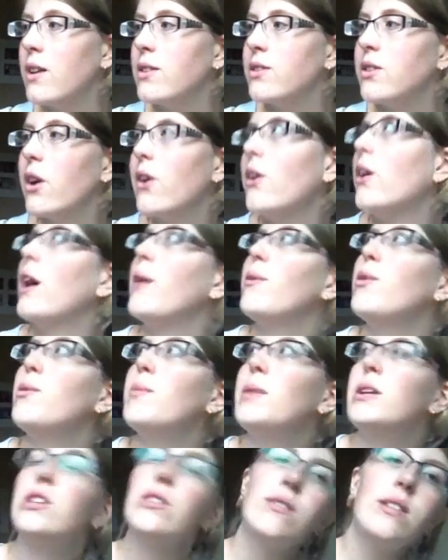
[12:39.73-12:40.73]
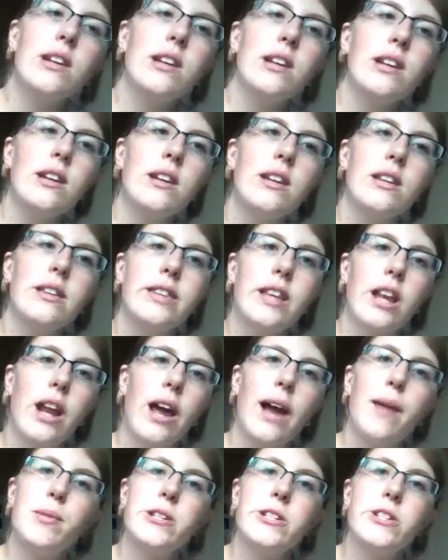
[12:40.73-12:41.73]
So I will be doing the
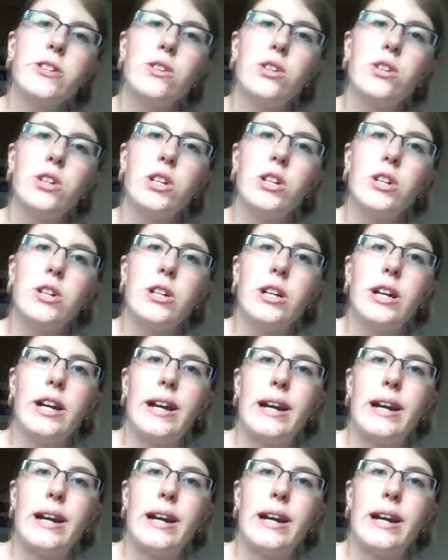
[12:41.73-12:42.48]
library tour,